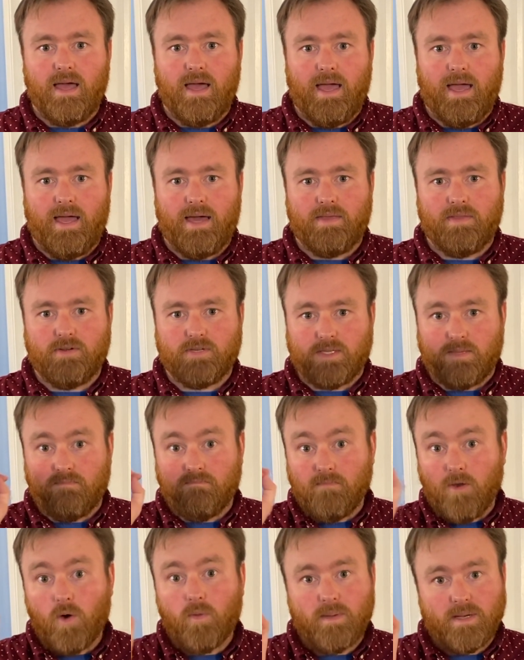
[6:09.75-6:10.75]
and there's a
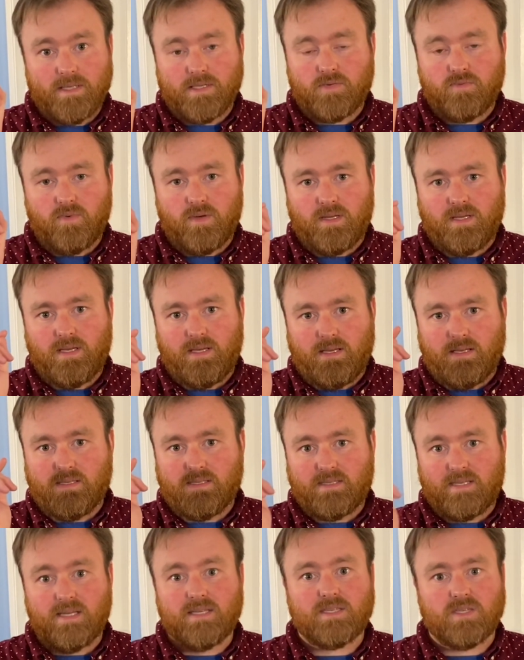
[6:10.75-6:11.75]
moment when he
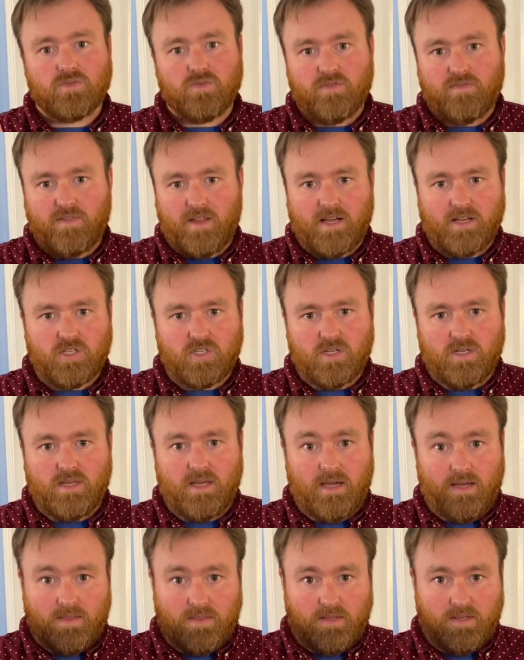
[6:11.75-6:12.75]
sees his reflection
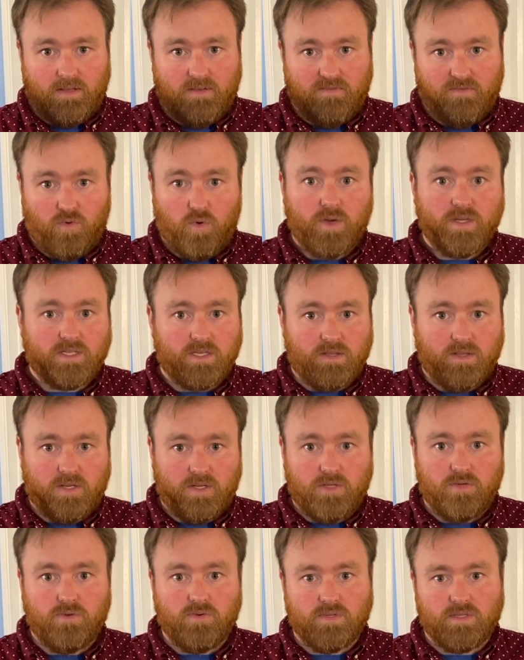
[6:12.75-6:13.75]
and the voice on the
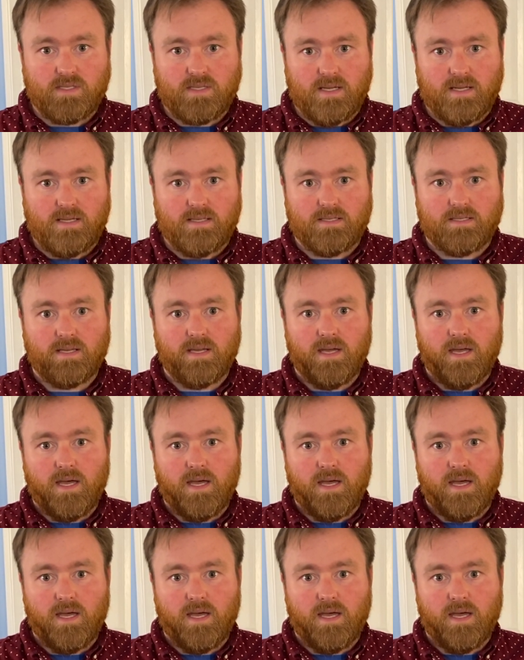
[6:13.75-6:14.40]
news says,